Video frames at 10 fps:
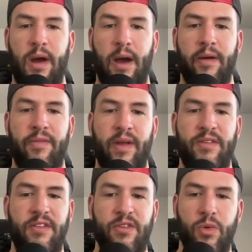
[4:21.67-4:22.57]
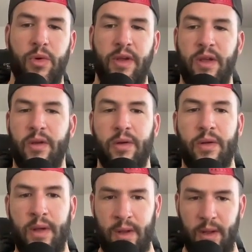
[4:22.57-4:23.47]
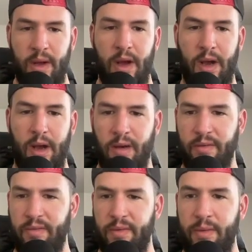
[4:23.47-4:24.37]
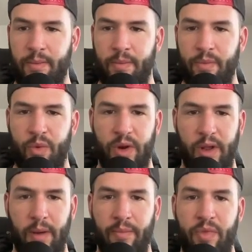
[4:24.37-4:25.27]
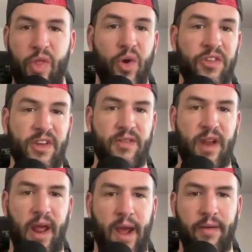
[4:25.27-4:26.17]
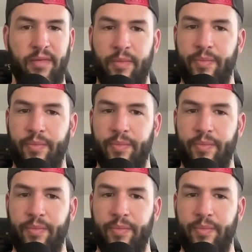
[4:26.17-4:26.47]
Uh, fantasy score here of, where'd it go? thirty-seven and a half.